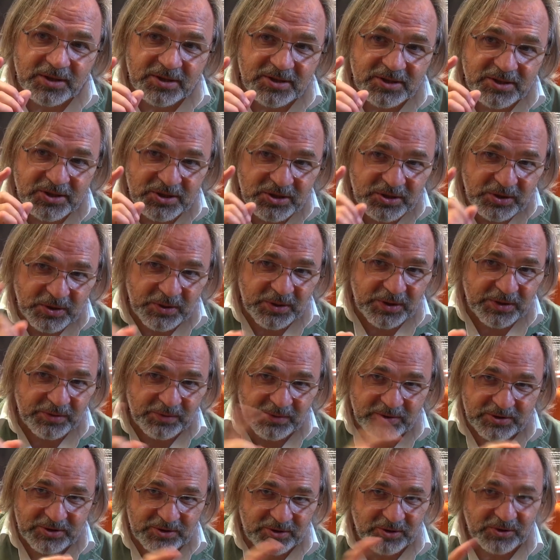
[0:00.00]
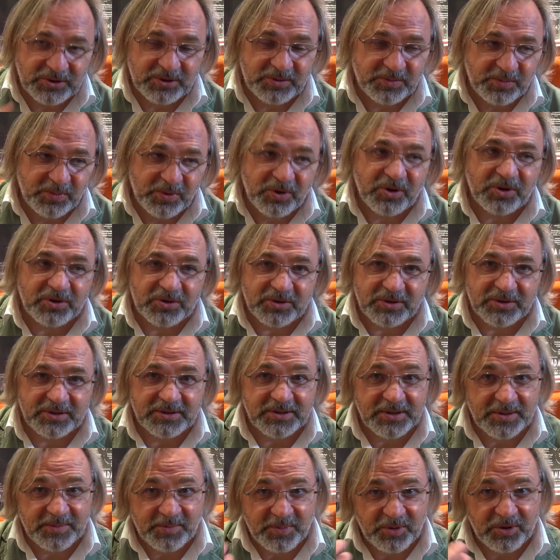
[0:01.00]
story was not
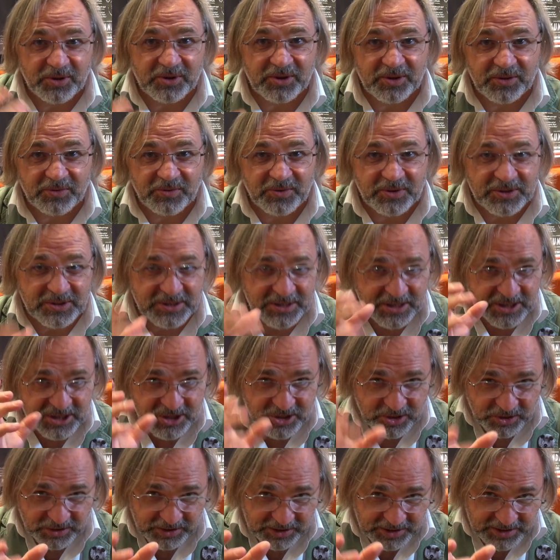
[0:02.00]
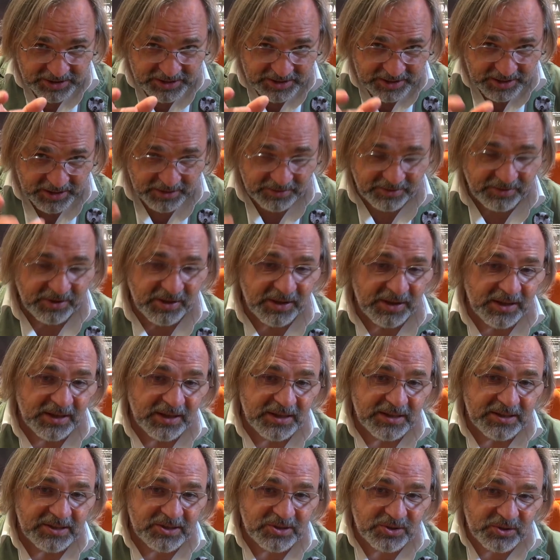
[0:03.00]
important. Important was the shot itself.
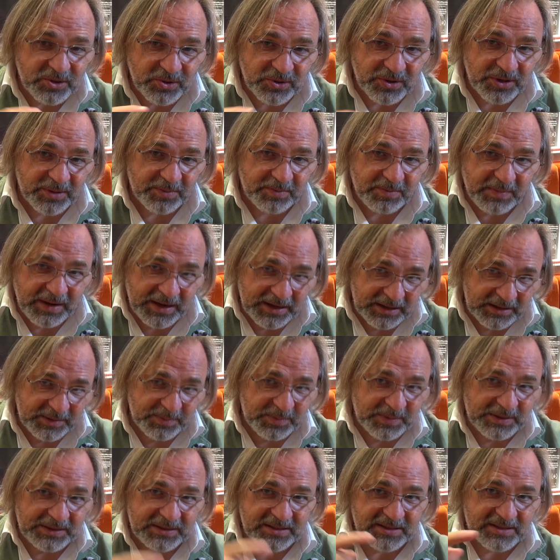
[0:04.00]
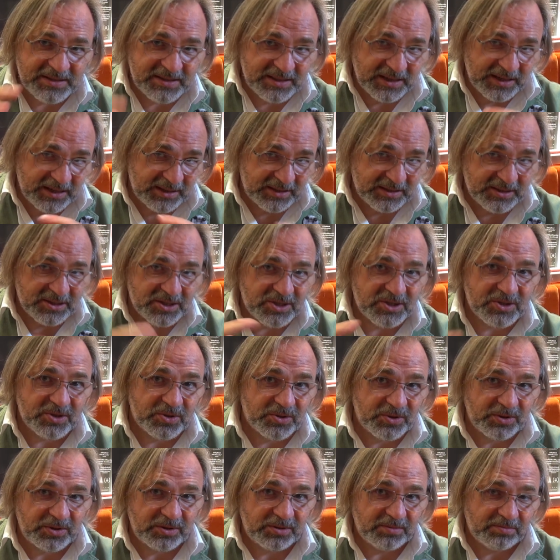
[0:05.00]
Story might be inside the
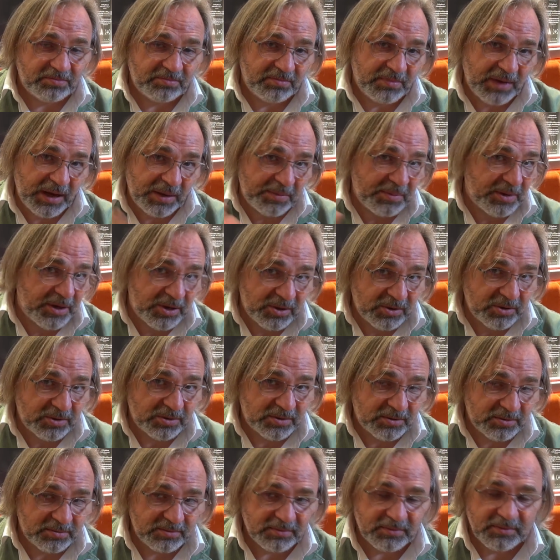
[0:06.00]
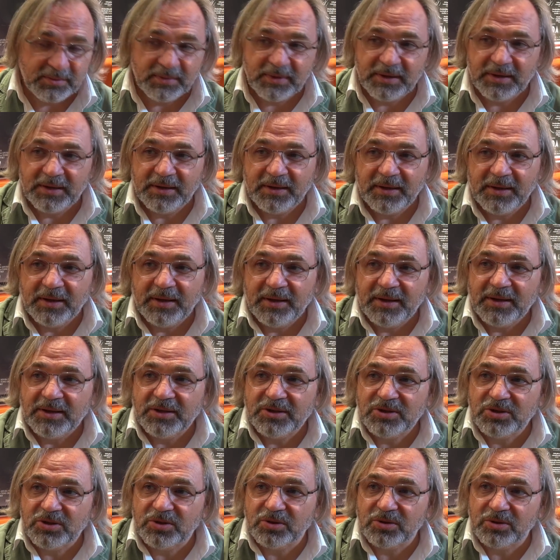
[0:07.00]
shot, might be not.
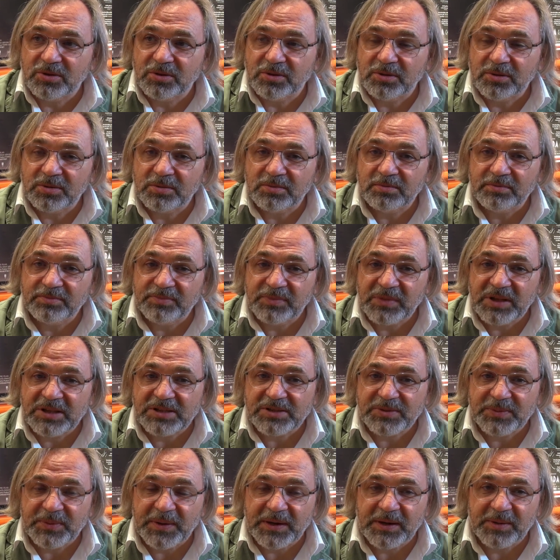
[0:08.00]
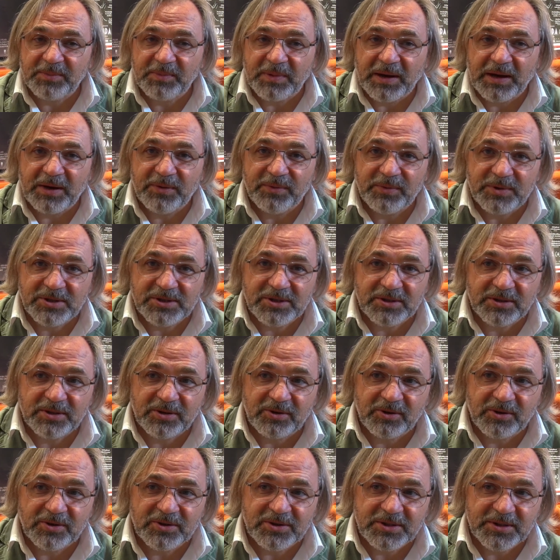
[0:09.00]
So that's why my visual
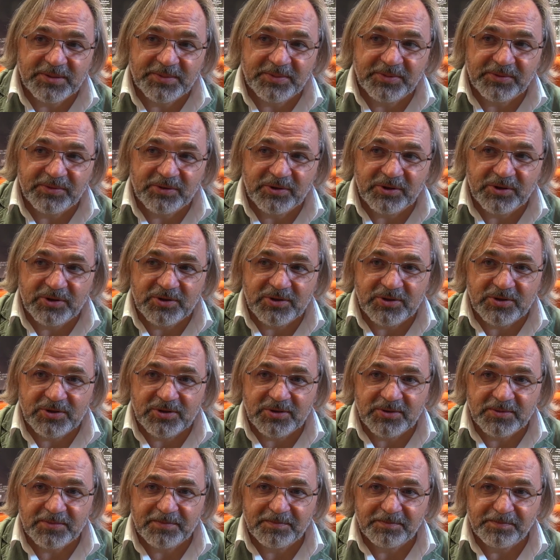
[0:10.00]
concept was